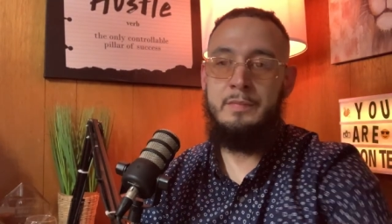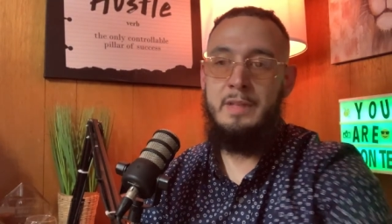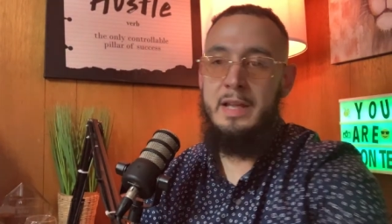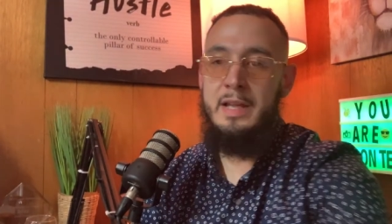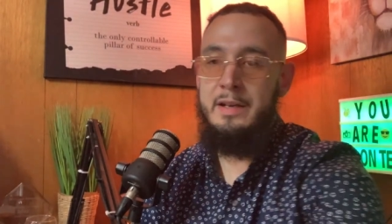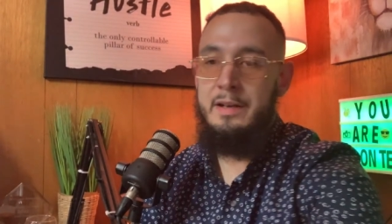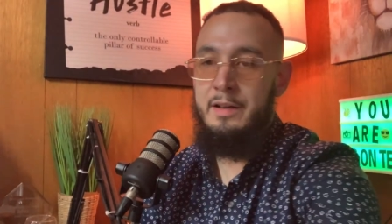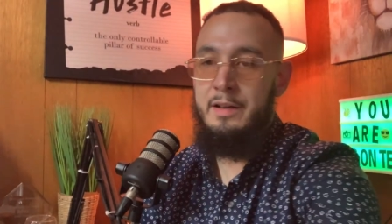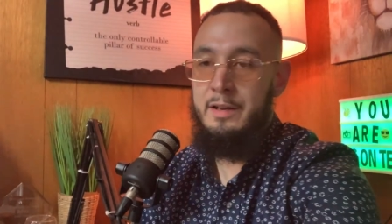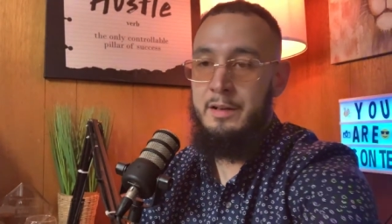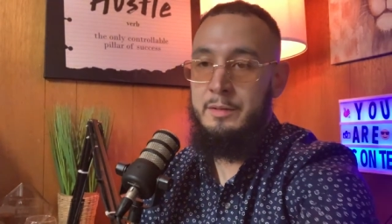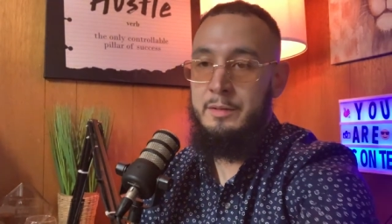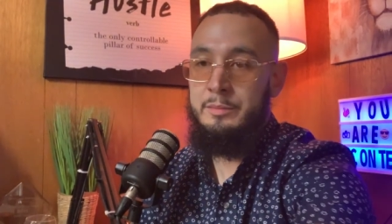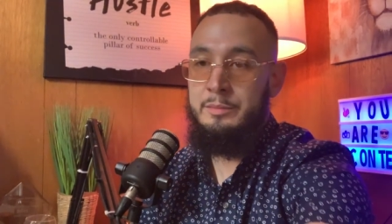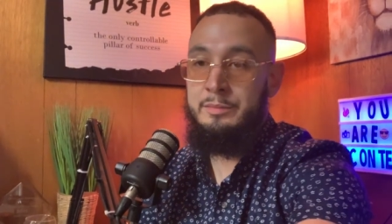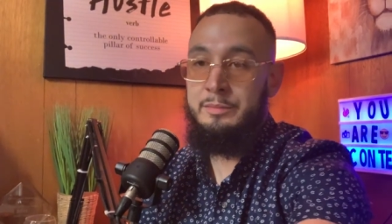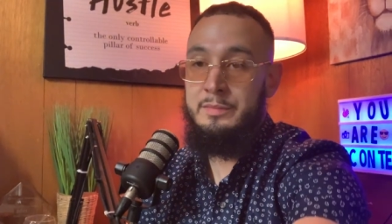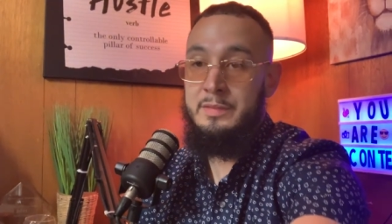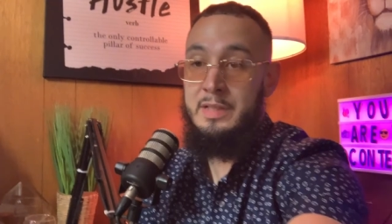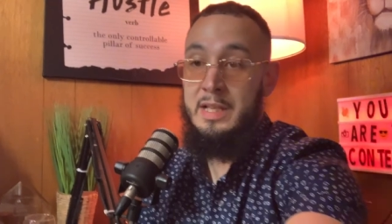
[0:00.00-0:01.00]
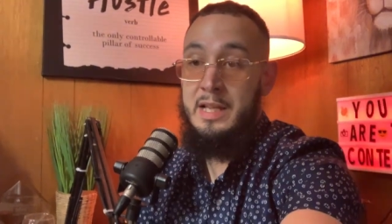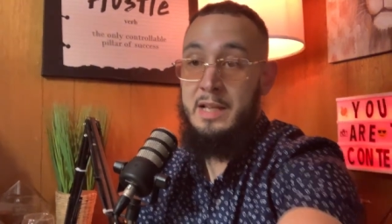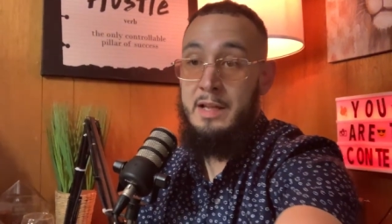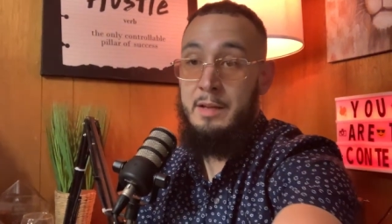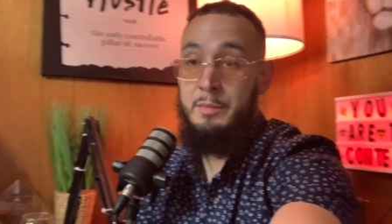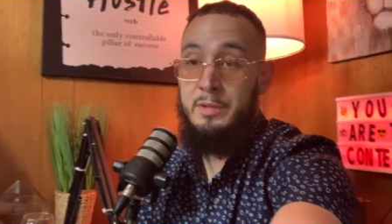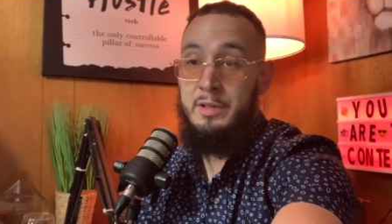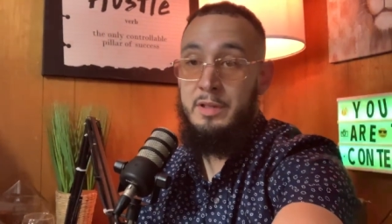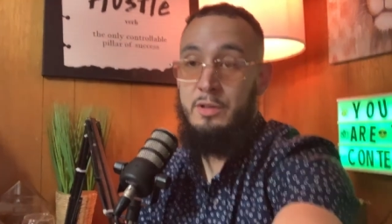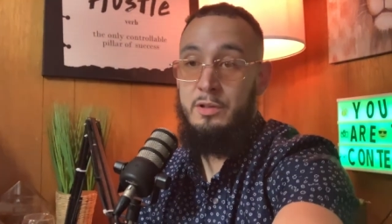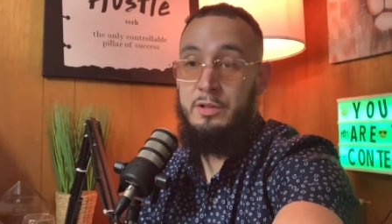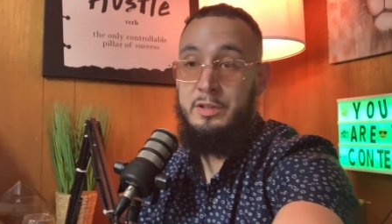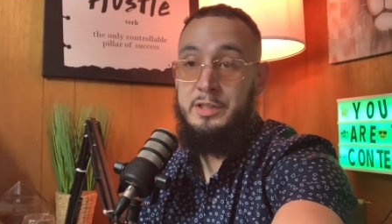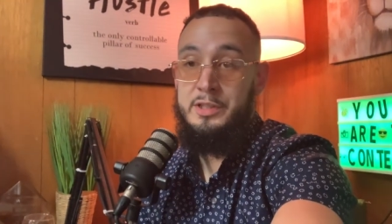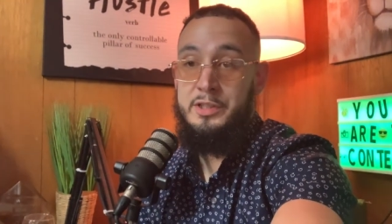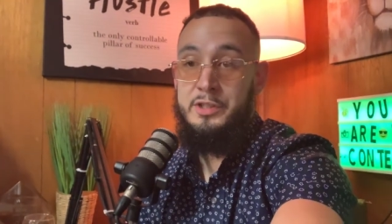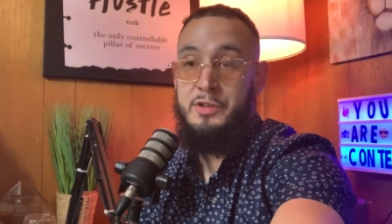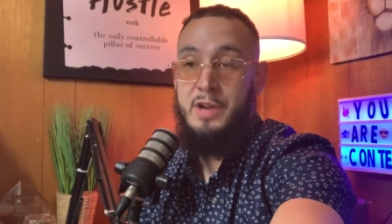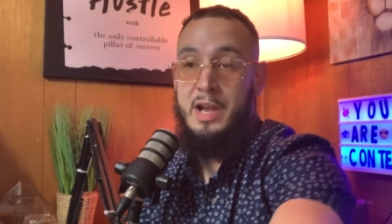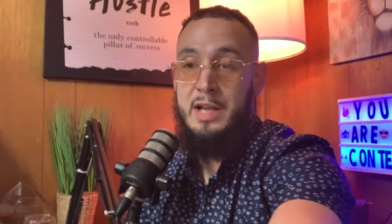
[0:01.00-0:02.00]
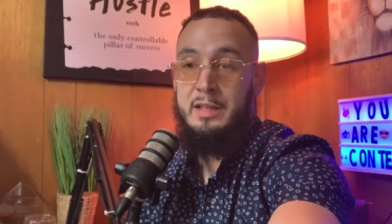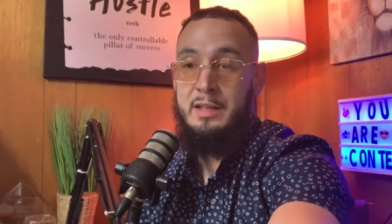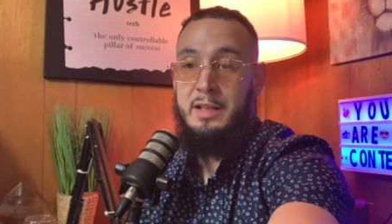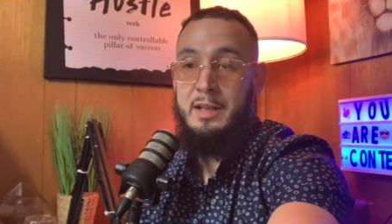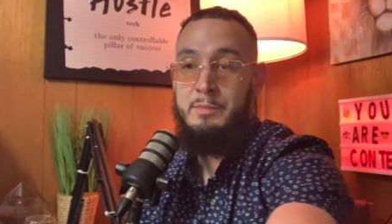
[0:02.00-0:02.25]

And um, yeah, I'm a little distracted.